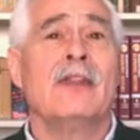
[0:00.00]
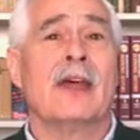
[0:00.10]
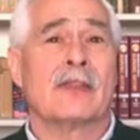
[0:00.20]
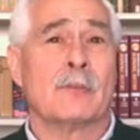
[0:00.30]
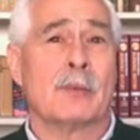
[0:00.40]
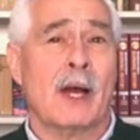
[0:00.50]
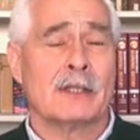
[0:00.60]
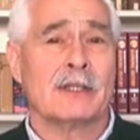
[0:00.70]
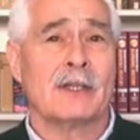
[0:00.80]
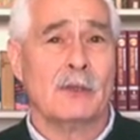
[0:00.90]
that the
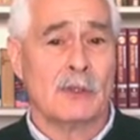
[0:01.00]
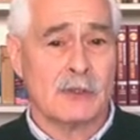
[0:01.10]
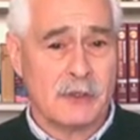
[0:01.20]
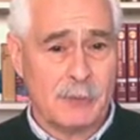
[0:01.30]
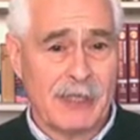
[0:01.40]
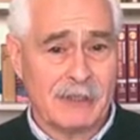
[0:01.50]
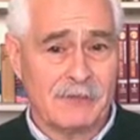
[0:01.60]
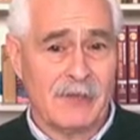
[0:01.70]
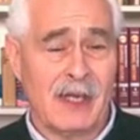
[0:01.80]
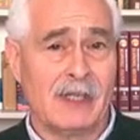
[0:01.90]
prosecutor
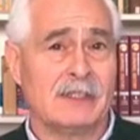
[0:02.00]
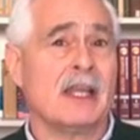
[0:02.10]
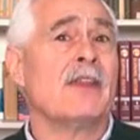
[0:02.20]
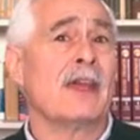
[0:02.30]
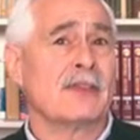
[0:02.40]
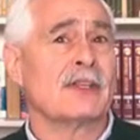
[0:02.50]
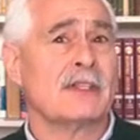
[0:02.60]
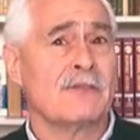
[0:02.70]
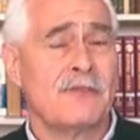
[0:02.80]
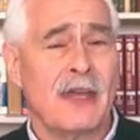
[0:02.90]
specifies that the
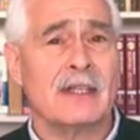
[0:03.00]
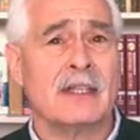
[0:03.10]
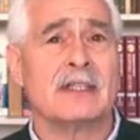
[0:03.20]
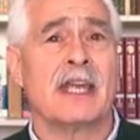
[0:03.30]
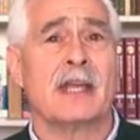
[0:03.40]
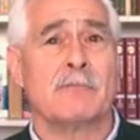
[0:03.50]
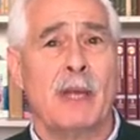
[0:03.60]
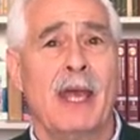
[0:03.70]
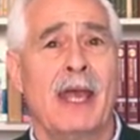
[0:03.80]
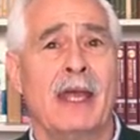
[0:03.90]
defendant can
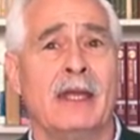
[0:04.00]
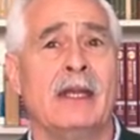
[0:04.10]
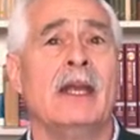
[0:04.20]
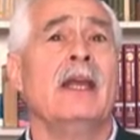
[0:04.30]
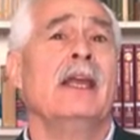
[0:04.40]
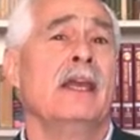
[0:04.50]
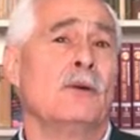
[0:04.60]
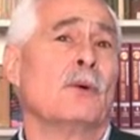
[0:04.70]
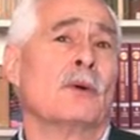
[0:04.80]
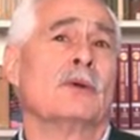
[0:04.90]
pay
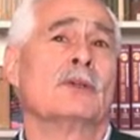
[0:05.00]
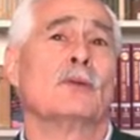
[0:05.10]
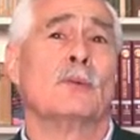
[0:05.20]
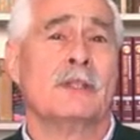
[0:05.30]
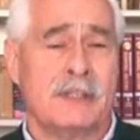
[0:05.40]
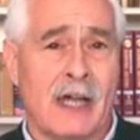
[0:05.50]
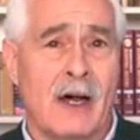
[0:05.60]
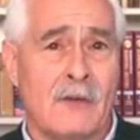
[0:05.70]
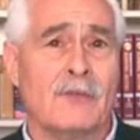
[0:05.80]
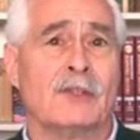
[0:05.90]
in order to
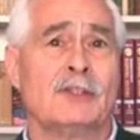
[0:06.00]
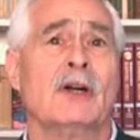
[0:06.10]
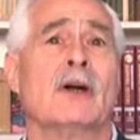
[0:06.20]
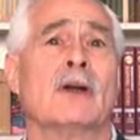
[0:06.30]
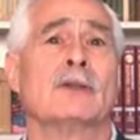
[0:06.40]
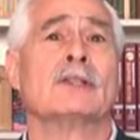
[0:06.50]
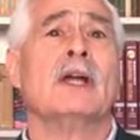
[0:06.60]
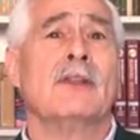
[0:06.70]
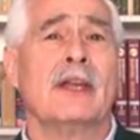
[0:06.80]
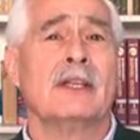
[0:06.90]
resolve the
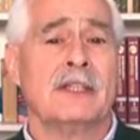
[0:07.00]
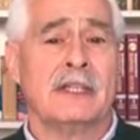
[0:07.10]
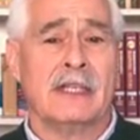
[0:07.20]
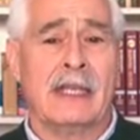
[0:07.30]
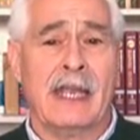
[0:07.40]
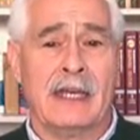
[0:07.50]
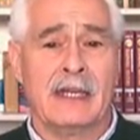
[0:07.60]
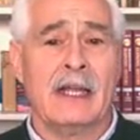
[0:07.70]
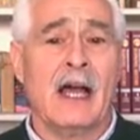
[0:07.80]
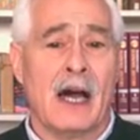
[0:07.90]
charge that is
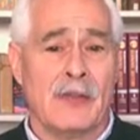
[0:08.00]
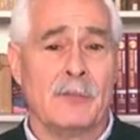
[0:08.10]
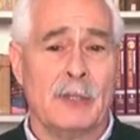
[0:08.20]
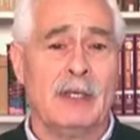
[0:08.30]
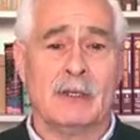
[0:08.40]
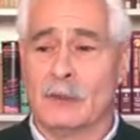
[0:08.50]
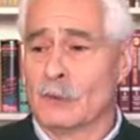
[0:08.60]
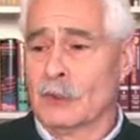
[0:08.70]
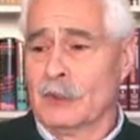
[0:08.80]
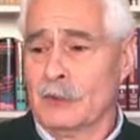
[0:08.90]
indicated on the penal
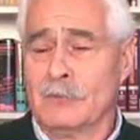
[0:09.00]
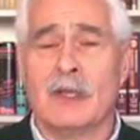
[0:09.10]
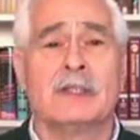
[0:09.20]
order.